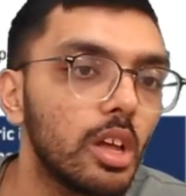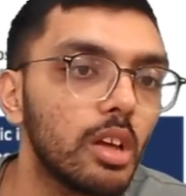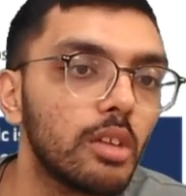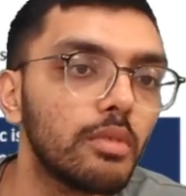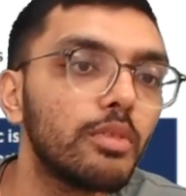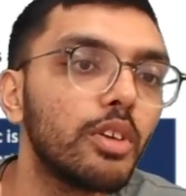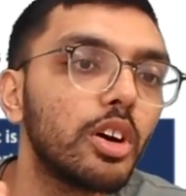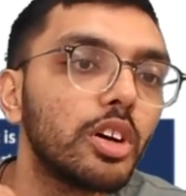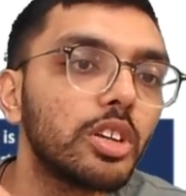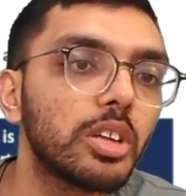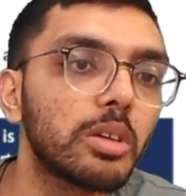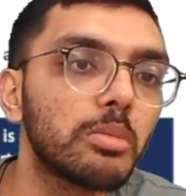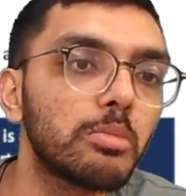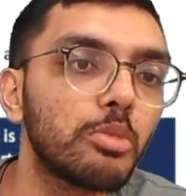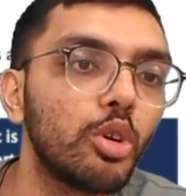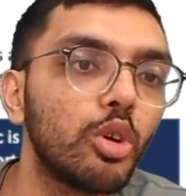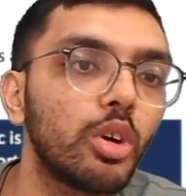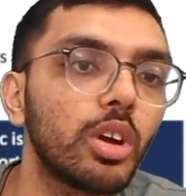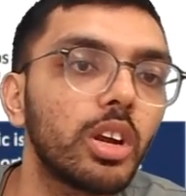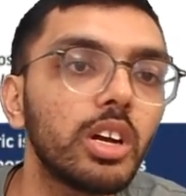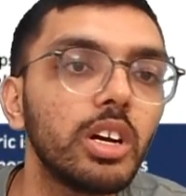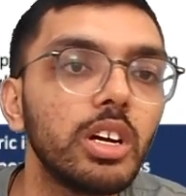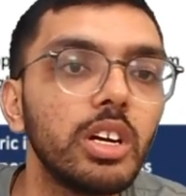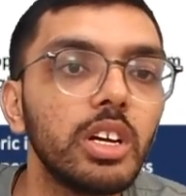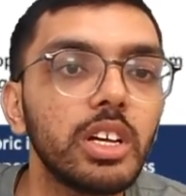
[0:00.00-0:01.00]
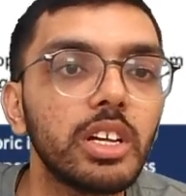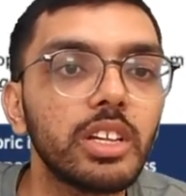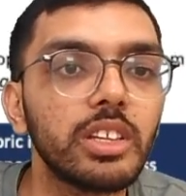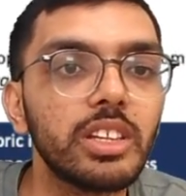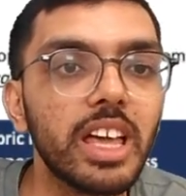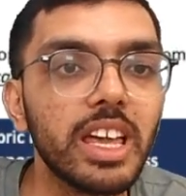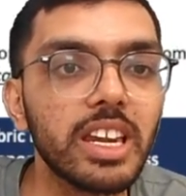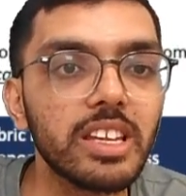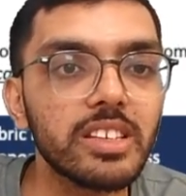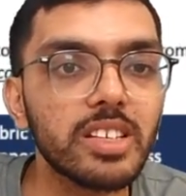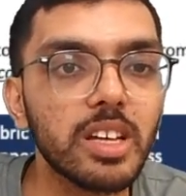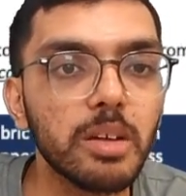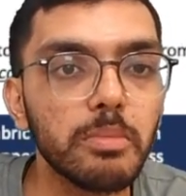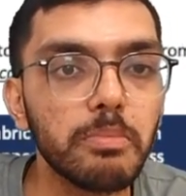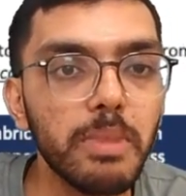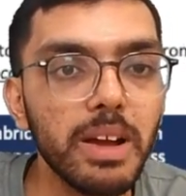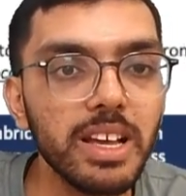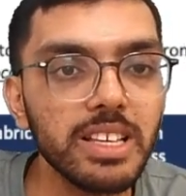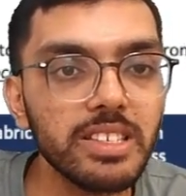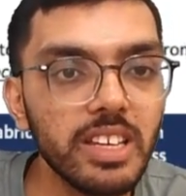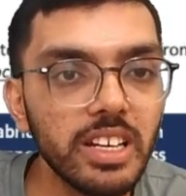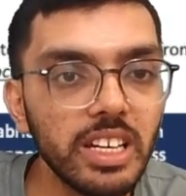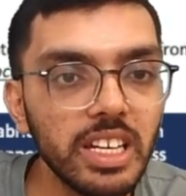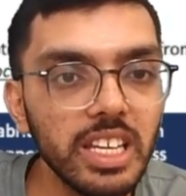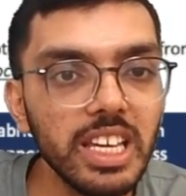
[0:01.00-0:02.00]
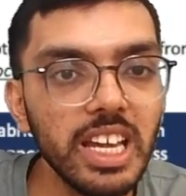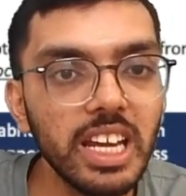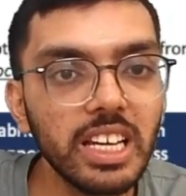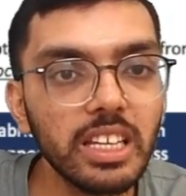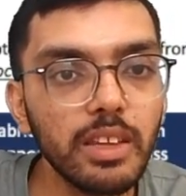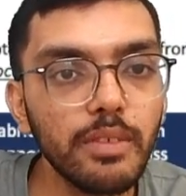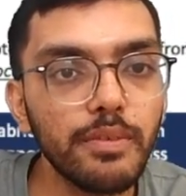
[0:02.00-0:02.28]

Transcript: Furthermore, there is capacity at the